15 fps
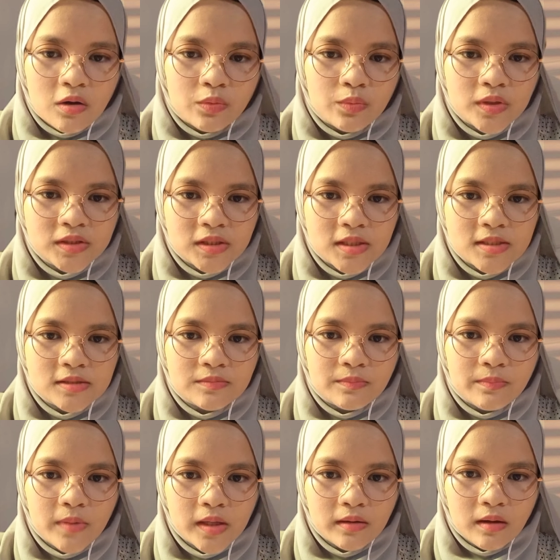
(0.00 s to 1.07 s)
which is
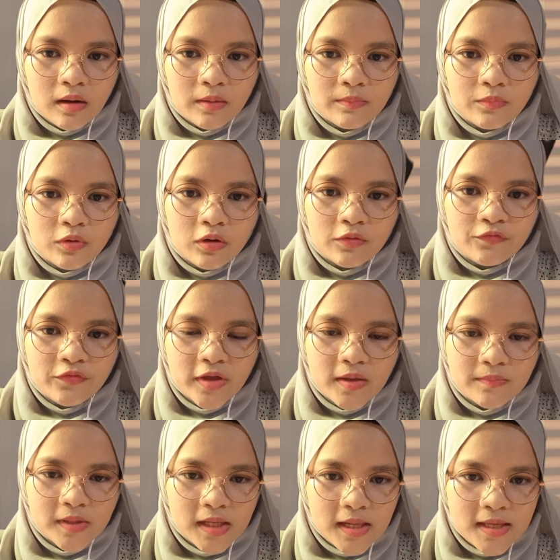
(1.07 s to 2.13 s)
made up of
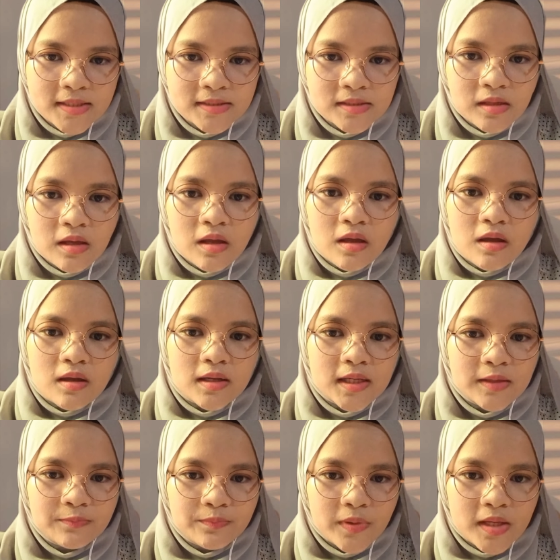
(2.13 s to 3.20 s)
amylase,
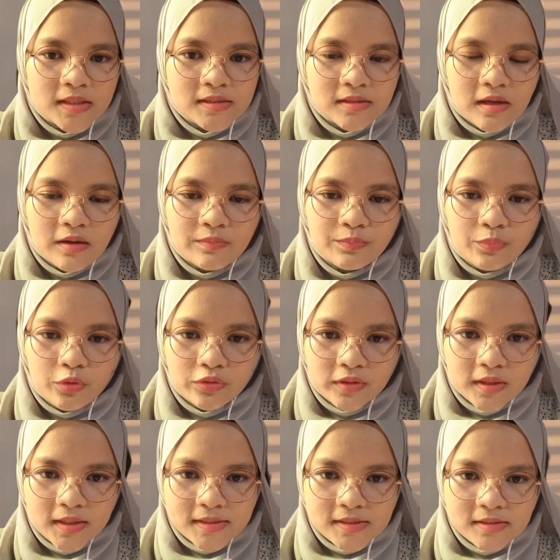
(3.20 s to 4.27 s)
lipase, and
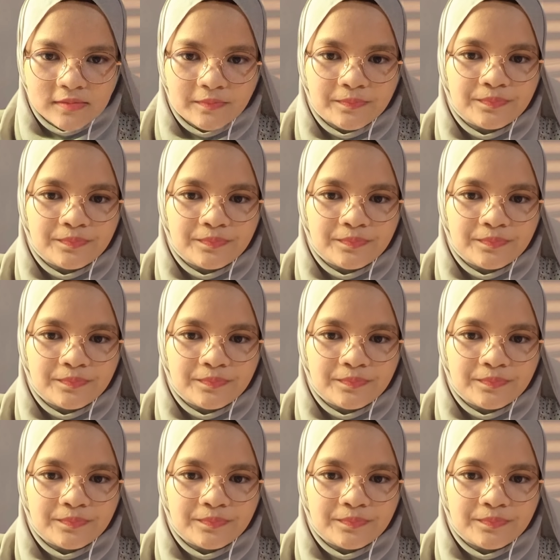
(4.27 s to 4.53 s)
protease.